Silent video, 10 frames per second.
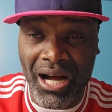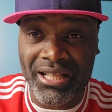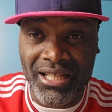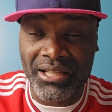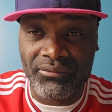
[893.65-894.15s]

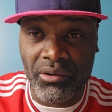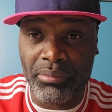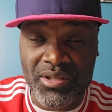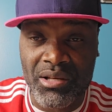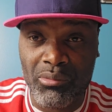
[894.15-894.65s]
at the very
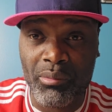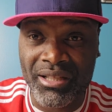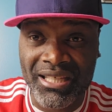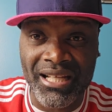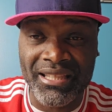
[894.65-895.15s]
present
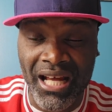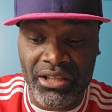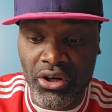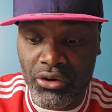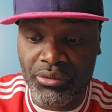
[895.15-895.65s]
moment
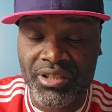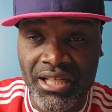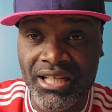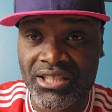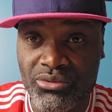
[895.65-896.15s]
cannot reach
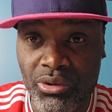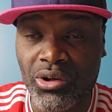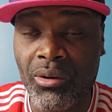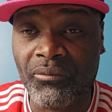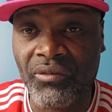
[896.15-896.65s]
a next
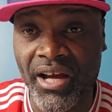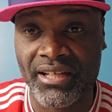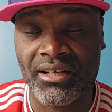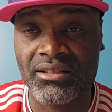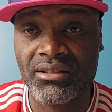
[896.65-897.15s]
World Cup
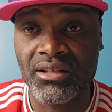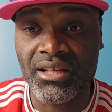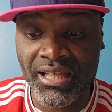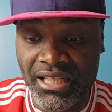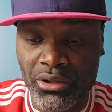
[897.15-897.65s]
final.
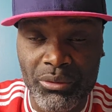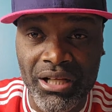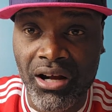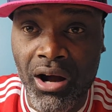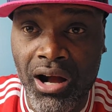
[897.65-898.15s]
Cannot
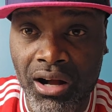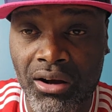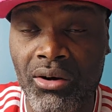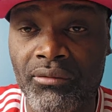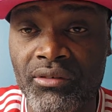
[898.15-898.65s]
win a
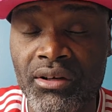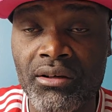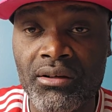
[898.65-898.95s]
CONCACAF.